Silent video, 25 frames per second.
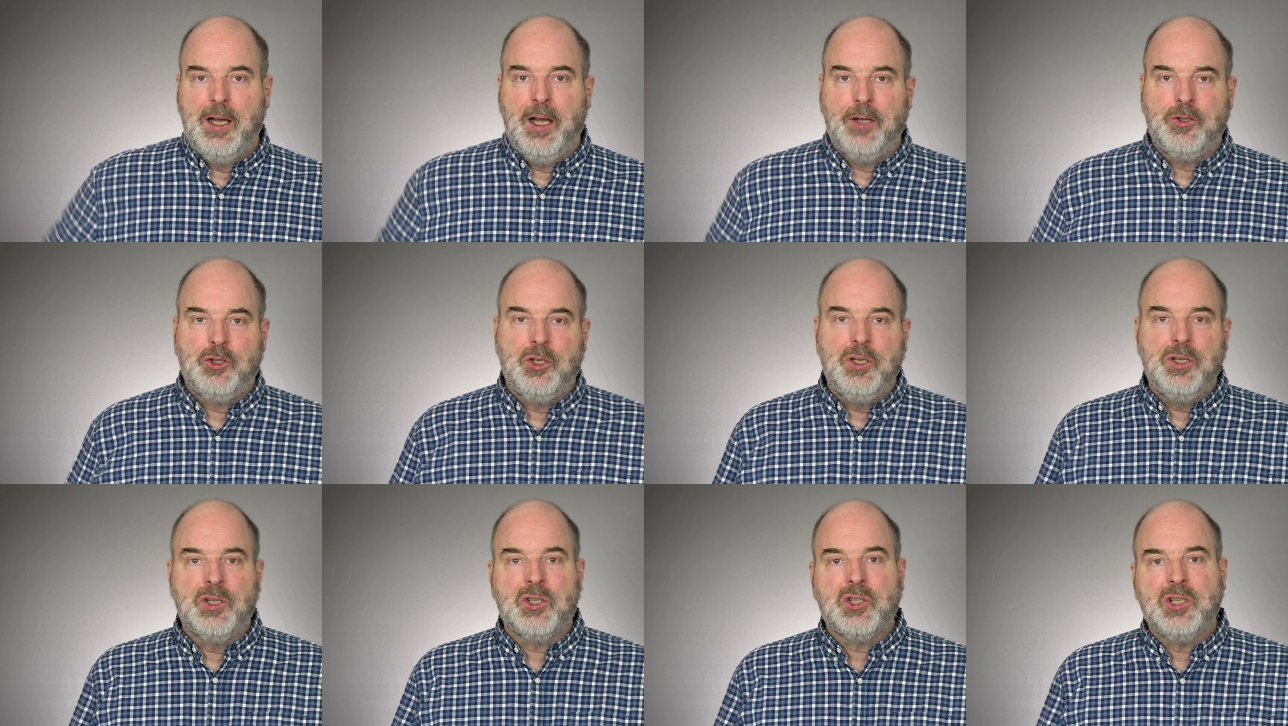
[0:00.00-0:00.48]

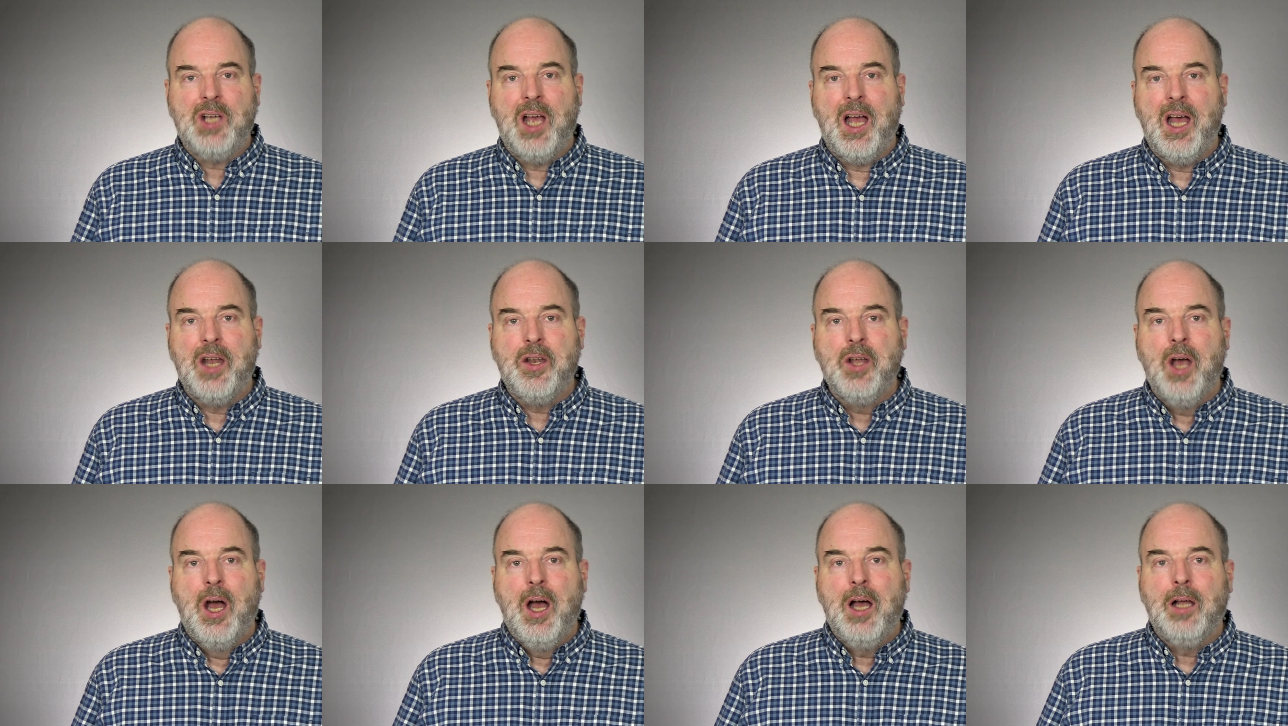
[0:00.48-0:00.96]
And she
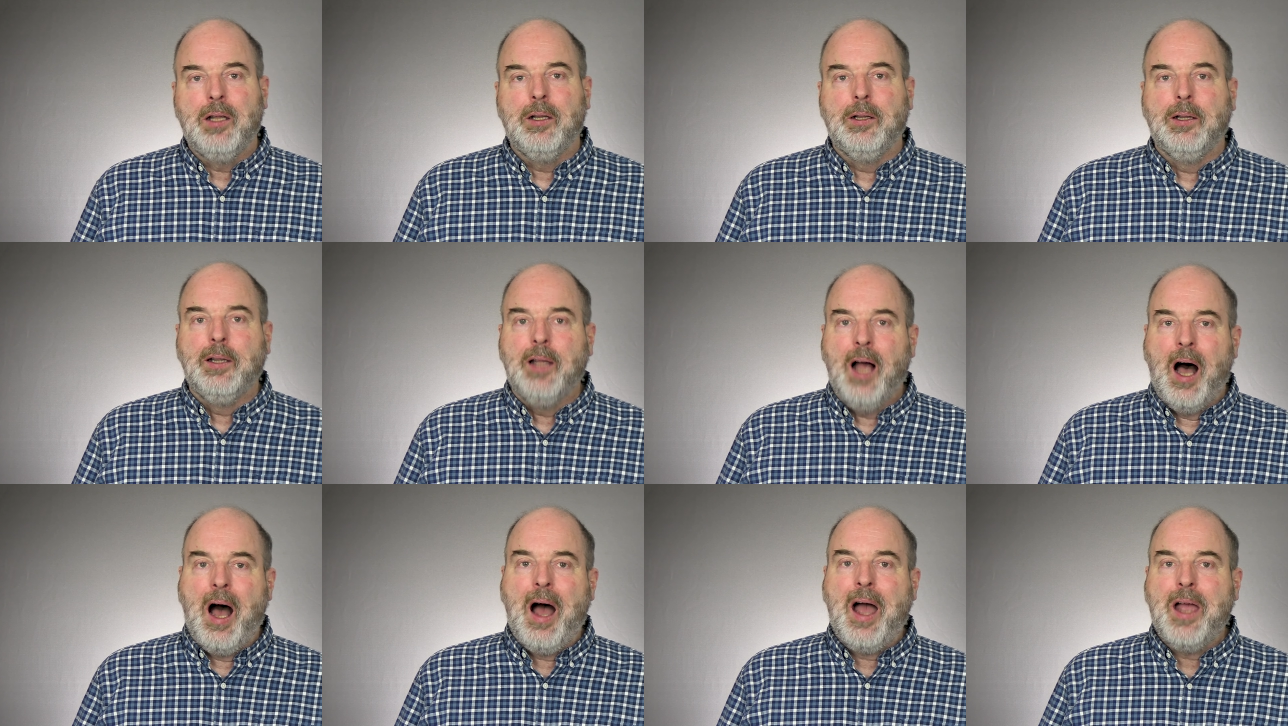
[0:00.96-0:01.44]
said,
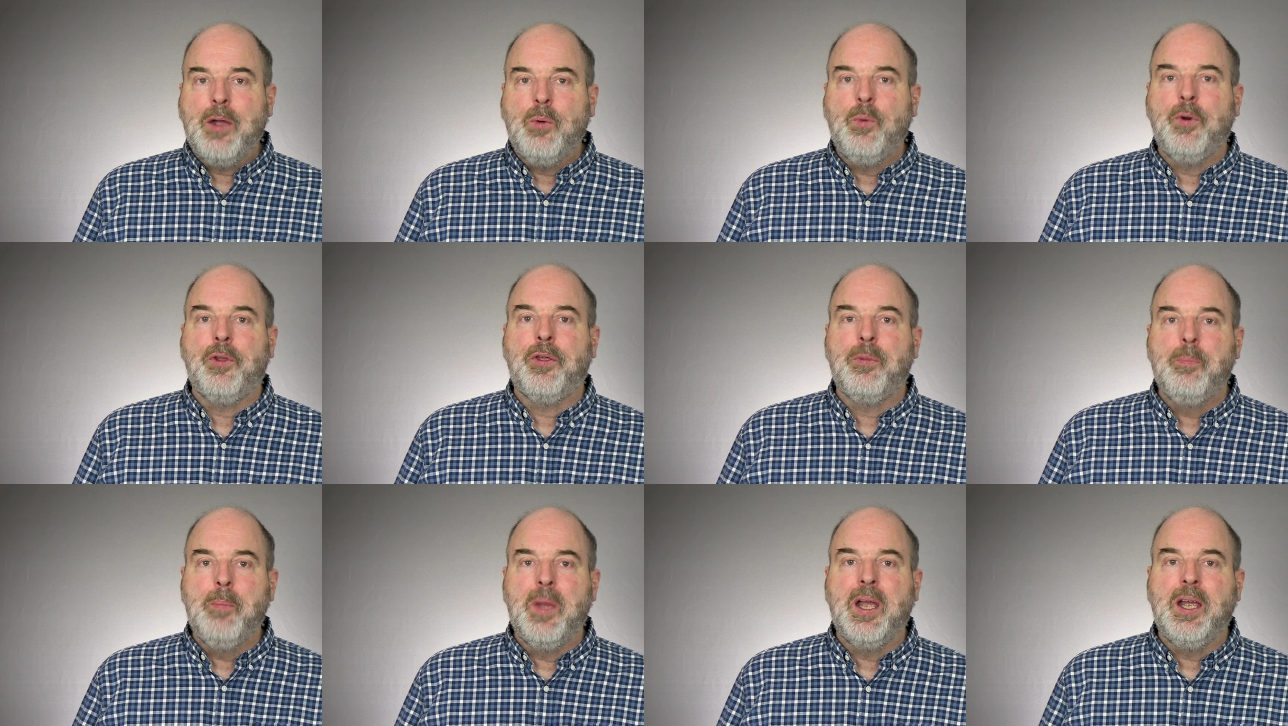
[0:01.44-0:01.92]
Lie
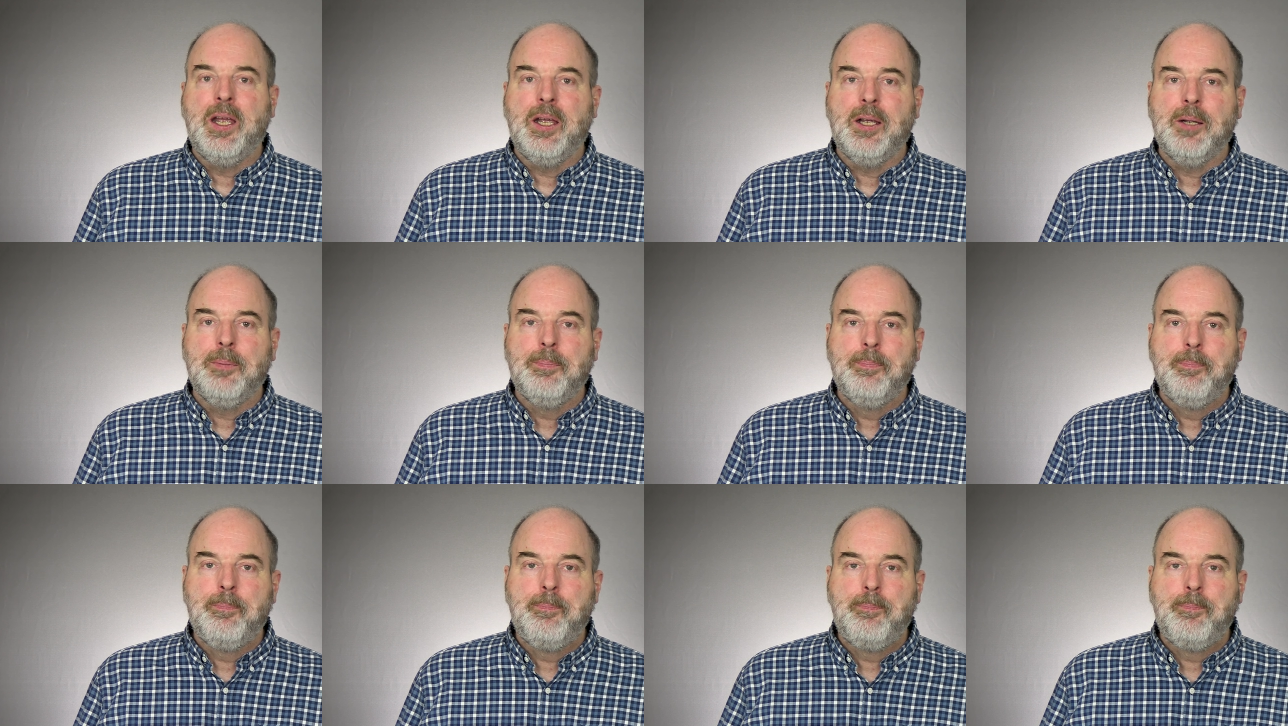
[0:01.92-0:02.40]
with me.